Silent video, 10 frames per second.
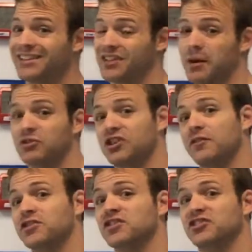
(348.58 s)
is Thomas
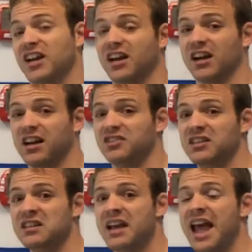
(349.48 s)
Jefferson's second
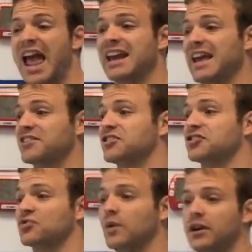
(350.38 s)
cousin, and he has to
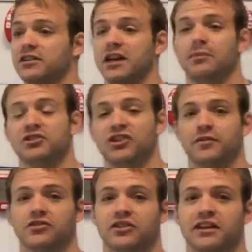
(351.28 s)
swear Thomas
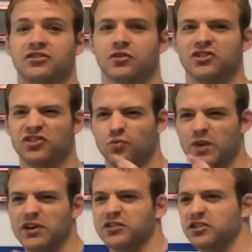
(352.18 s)
Jefferson in. So it's this
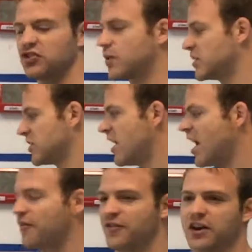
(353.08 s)
weird situation,
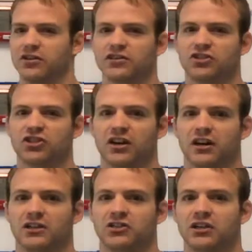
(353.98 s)
a Federalist
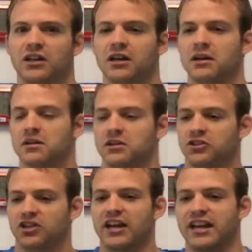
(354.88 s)
judge
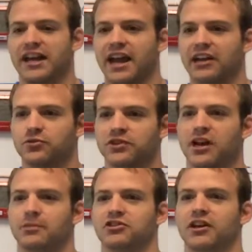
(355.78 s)
shaking hands with
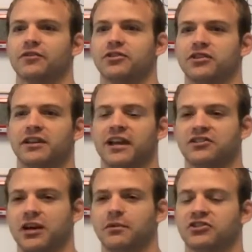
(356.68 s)
Thomas Jefferson as
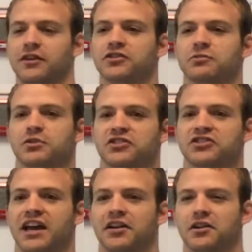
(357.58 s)
Thomas Jefferson puts his
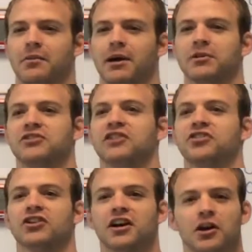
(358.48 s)
hand on the Bible and says,
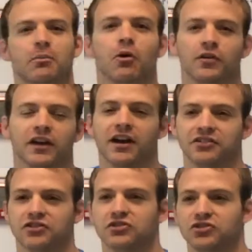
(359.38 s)
are you going to uphold the
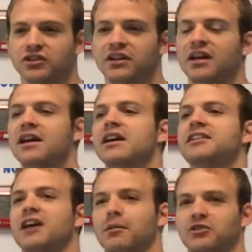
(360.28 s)
Constitution? And
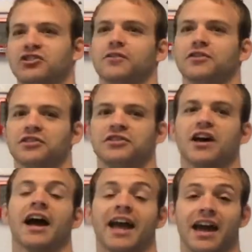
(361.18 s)
Thomas Jefferson's,
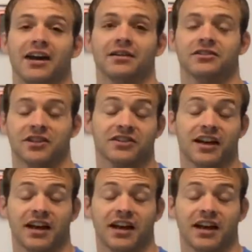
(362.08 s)
I am, says I